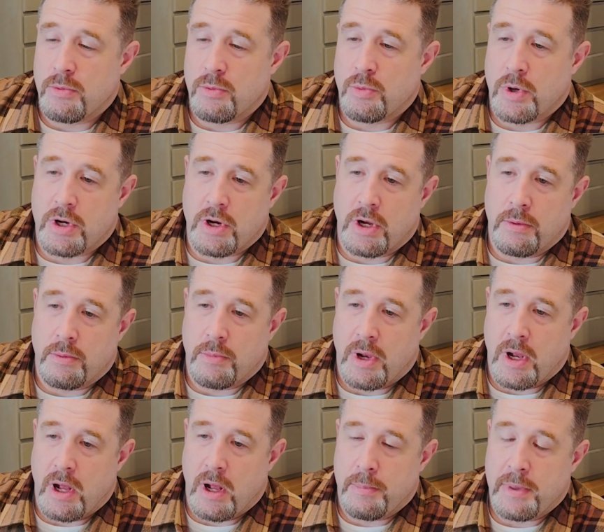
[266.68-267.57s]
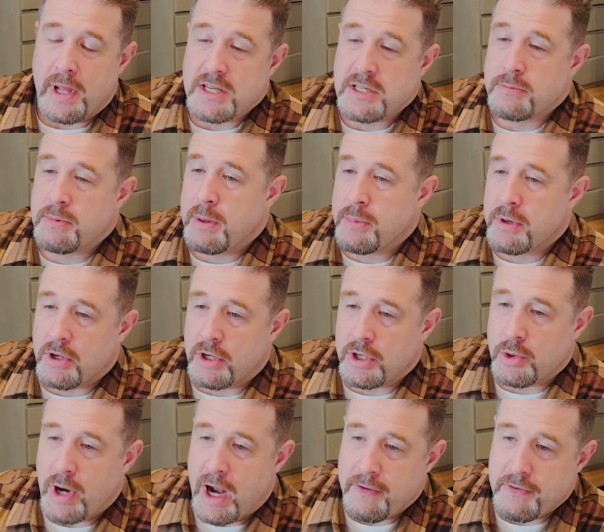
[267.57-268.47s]
work on plastic paper
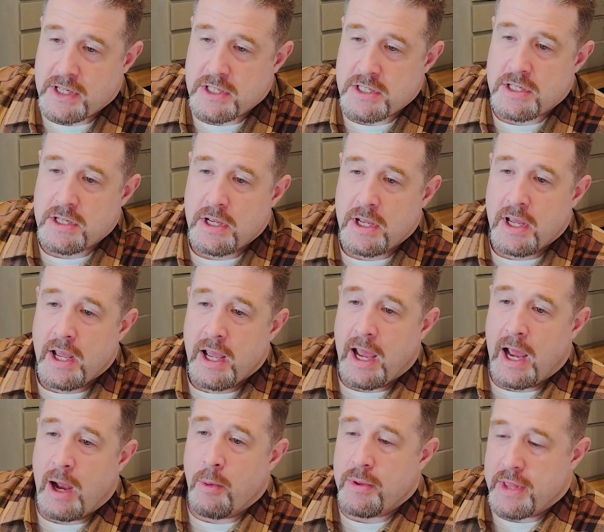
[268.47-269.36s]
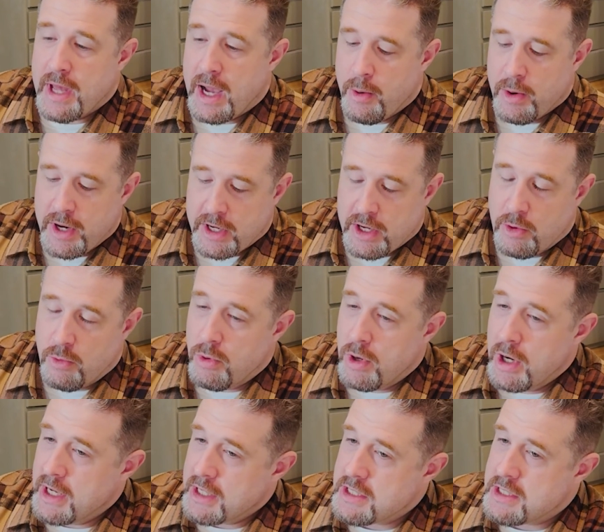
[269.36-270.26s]
called Graphics. And with that one, I can
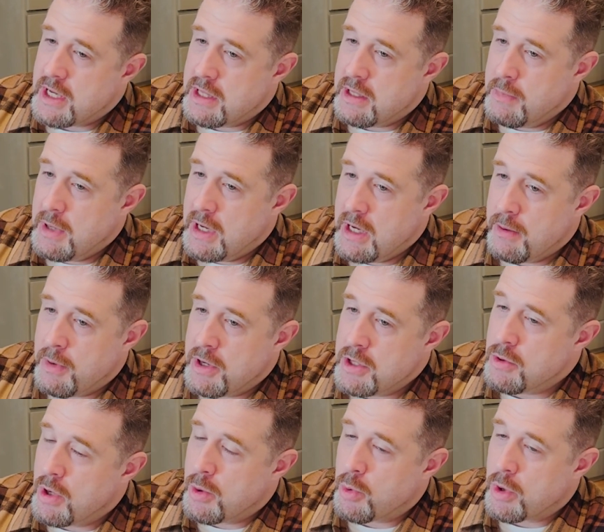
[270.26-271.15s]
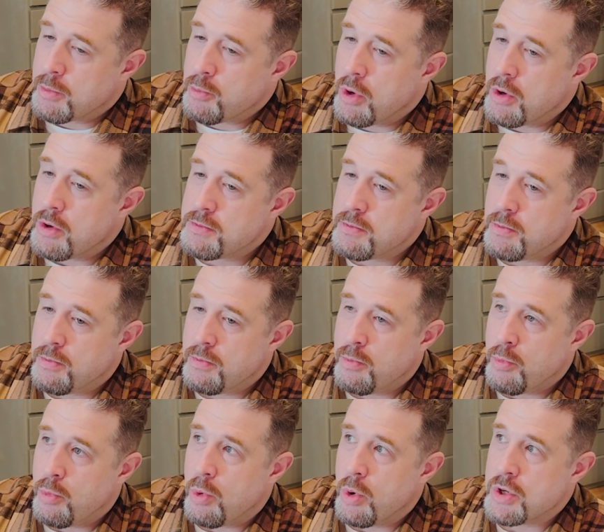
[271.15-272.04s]
really extend the medium. I work
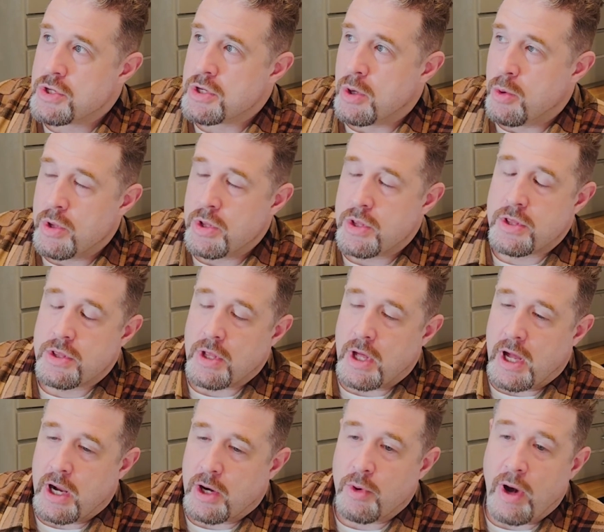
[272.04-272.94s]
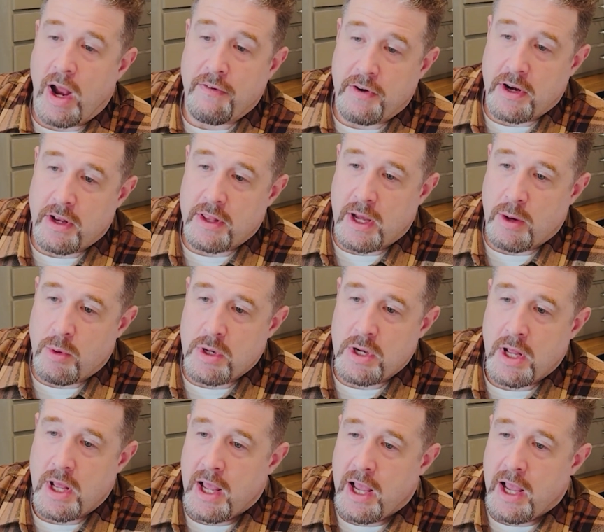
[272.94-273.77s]
more so with graphite on that one,